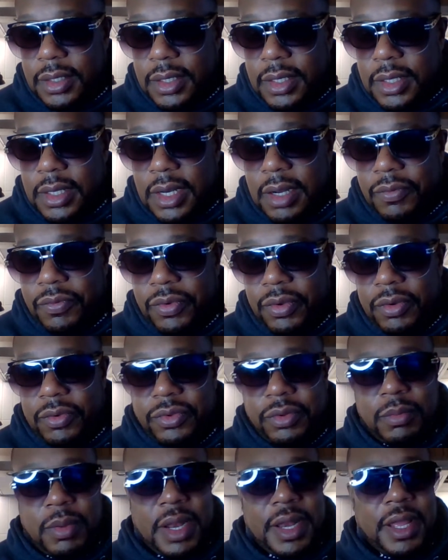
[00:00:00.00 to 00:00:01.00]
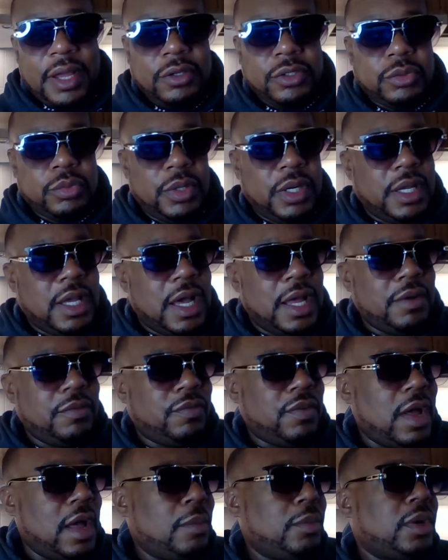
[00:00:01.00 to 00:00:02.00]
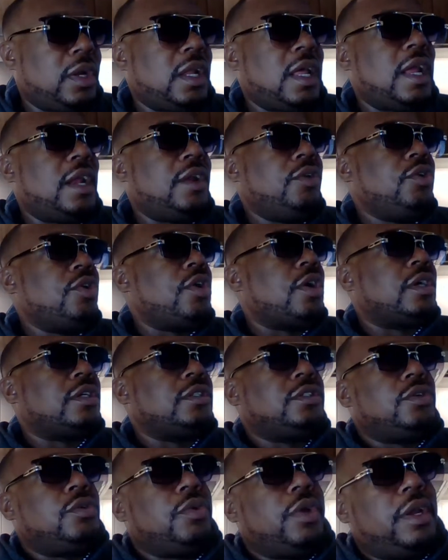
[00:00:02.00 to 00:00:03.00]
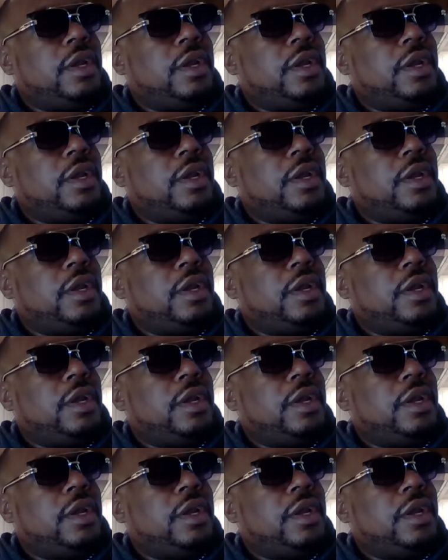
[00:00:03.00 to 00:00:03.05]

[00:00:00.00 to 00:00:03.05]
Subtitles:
And I feel if somebody else would have got involved, but a lot of New Yorkers don't get